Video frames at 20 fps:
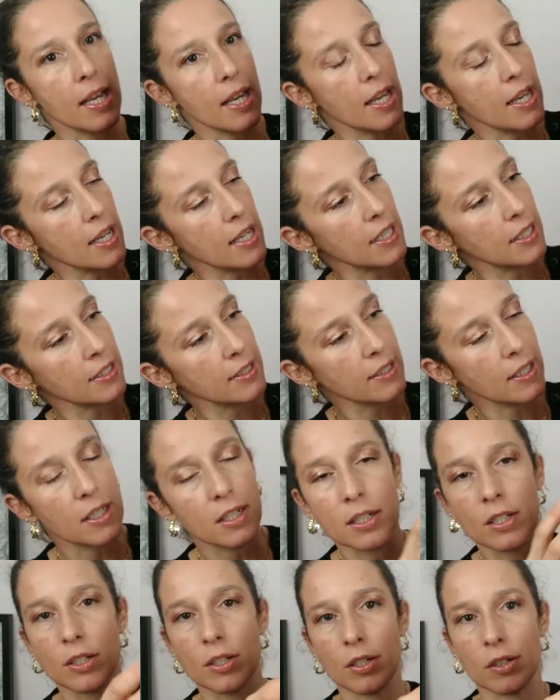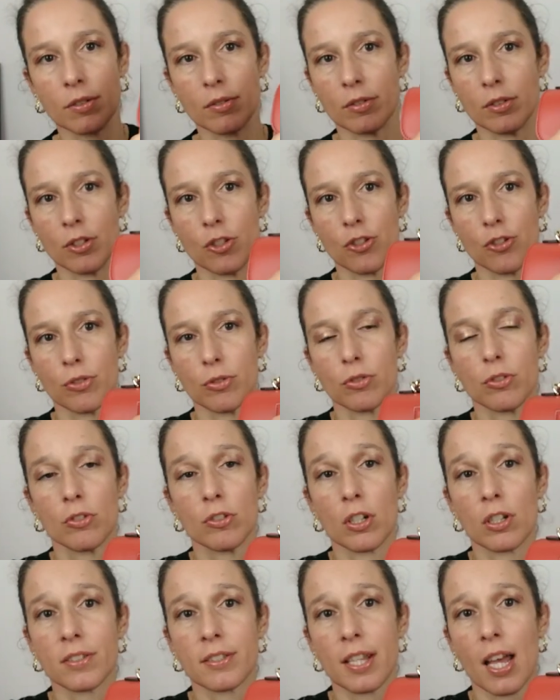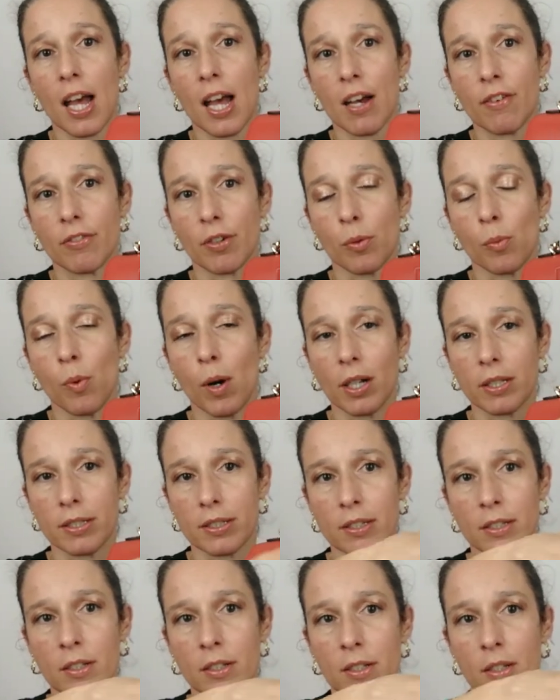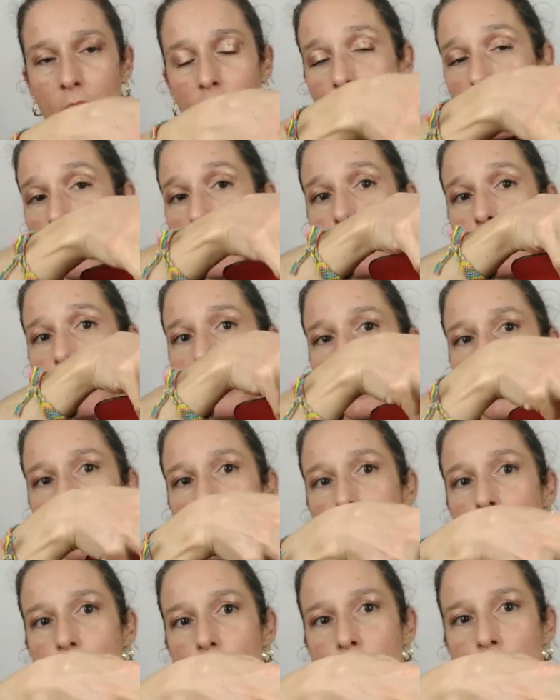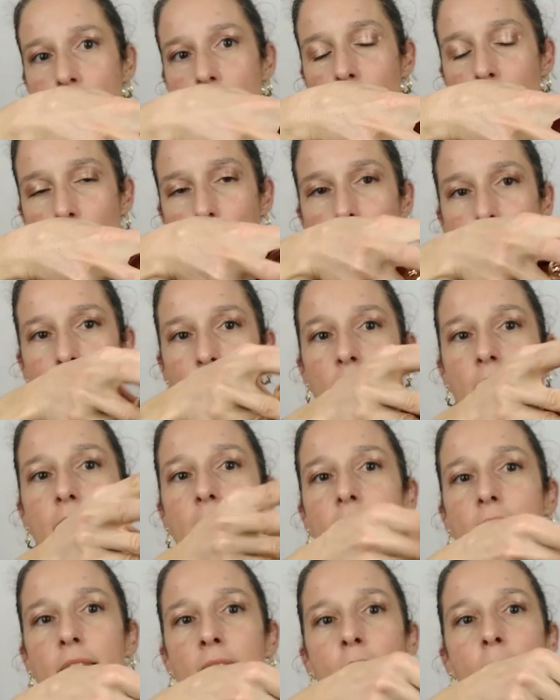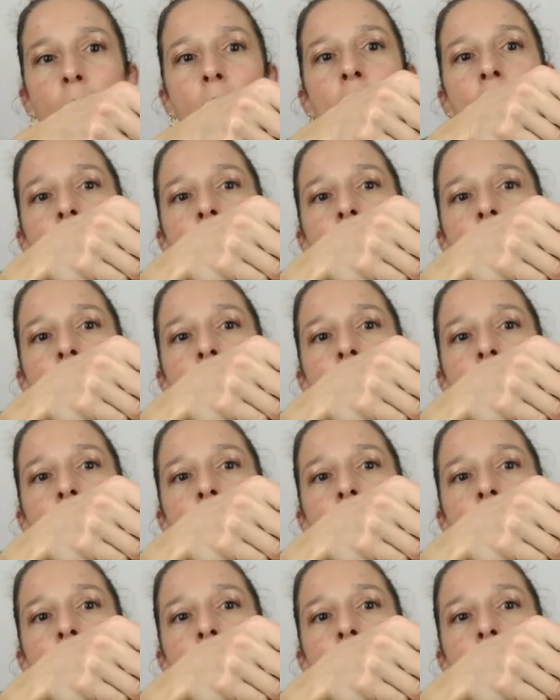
and you just have one button pressure. You open it.